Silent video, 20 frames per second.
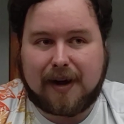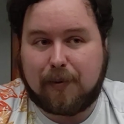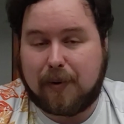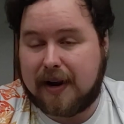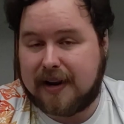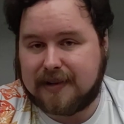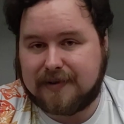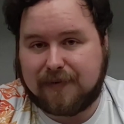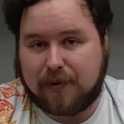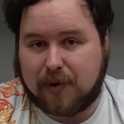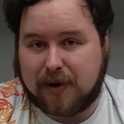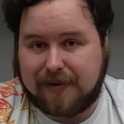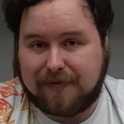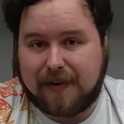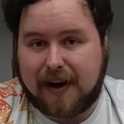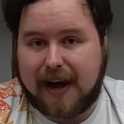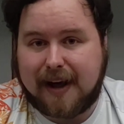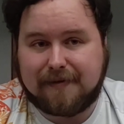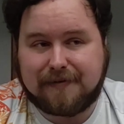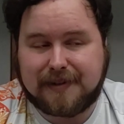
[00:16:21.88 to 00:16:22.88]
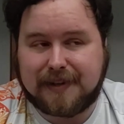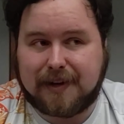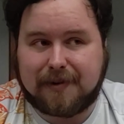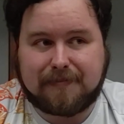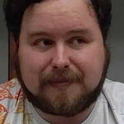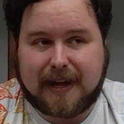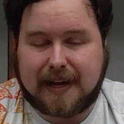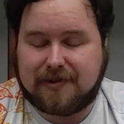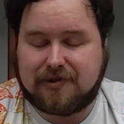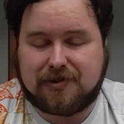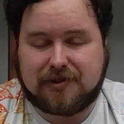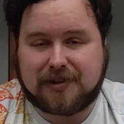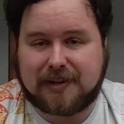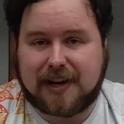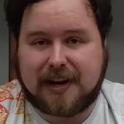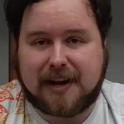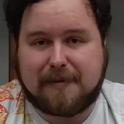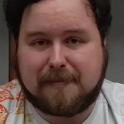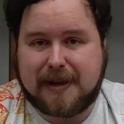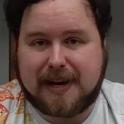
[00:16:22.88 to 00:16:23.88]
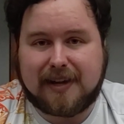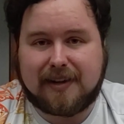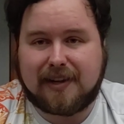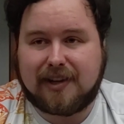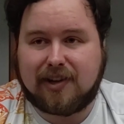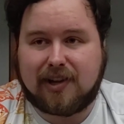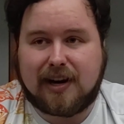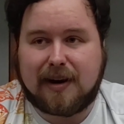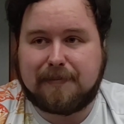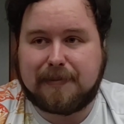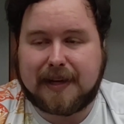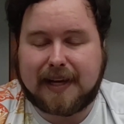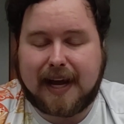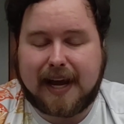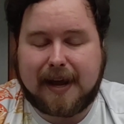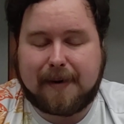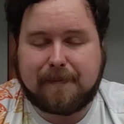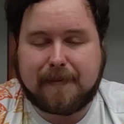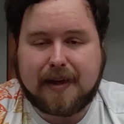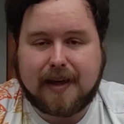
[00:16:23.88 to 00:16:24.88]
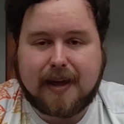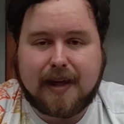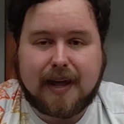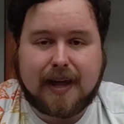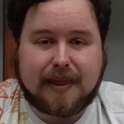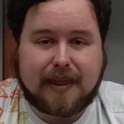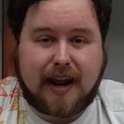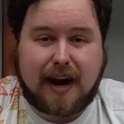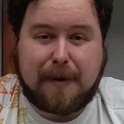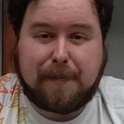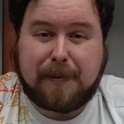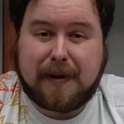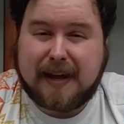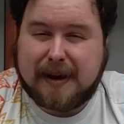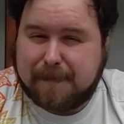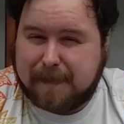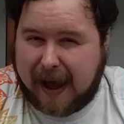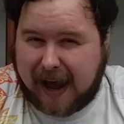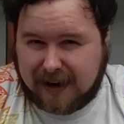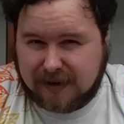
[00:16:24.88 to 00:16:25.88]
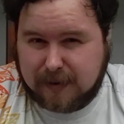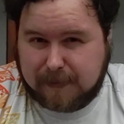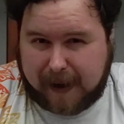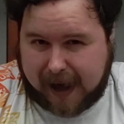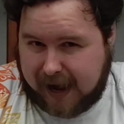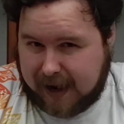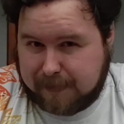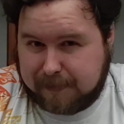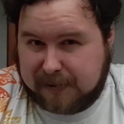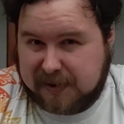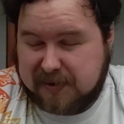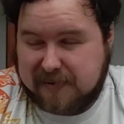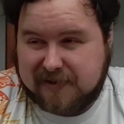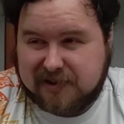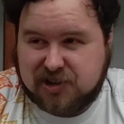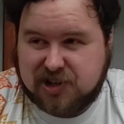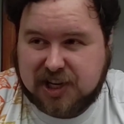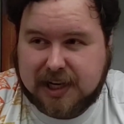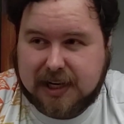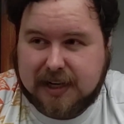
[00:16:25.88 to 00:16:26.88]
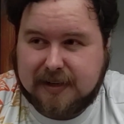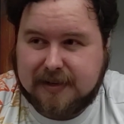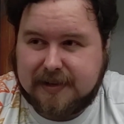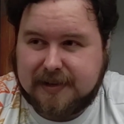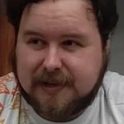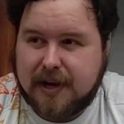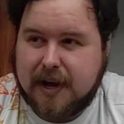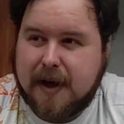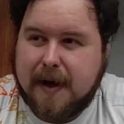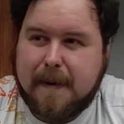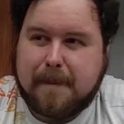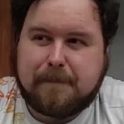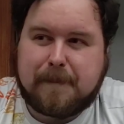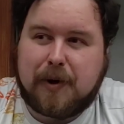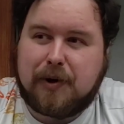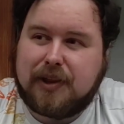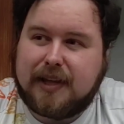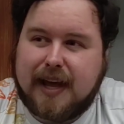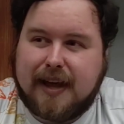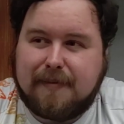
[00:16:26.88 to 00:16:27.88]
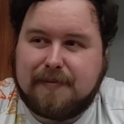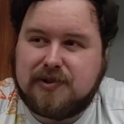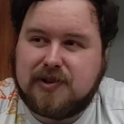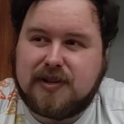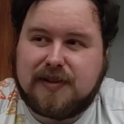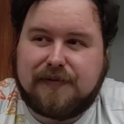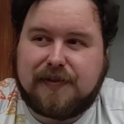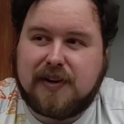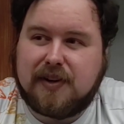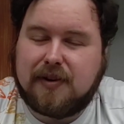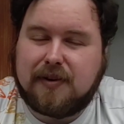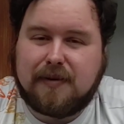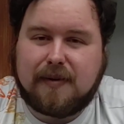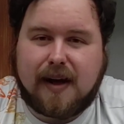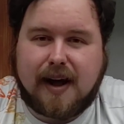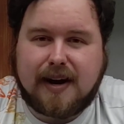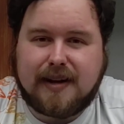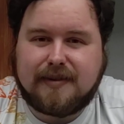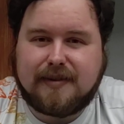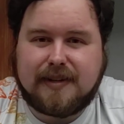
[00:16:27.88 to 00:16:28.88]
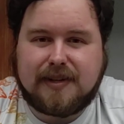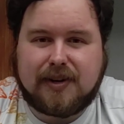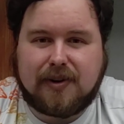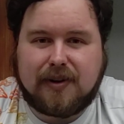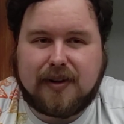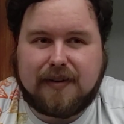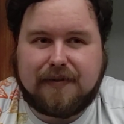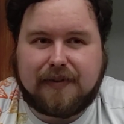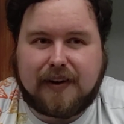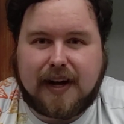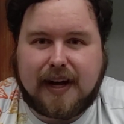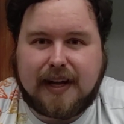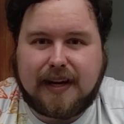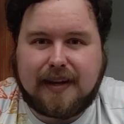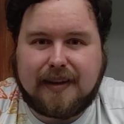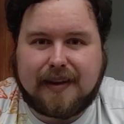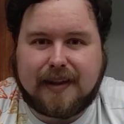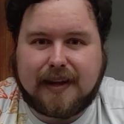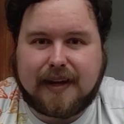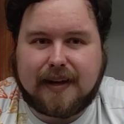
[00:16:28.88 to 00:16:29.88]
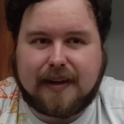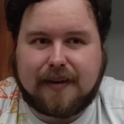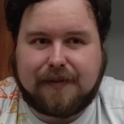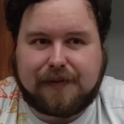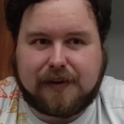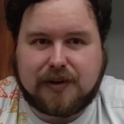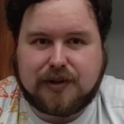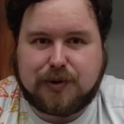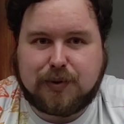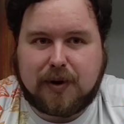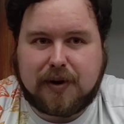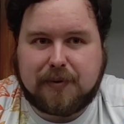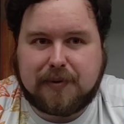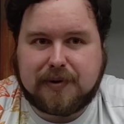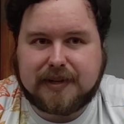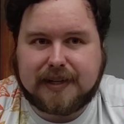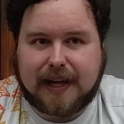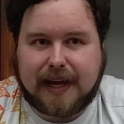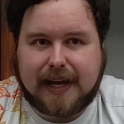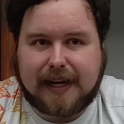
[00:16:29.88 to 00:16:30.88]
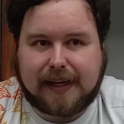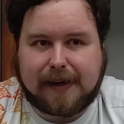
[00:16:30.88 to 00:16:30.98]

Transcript: one is 45, so that's just going to immediately clean up the game. Then I played back-to-back Blue Vegetas. Both games just feel, honestly, totally fine. The first one was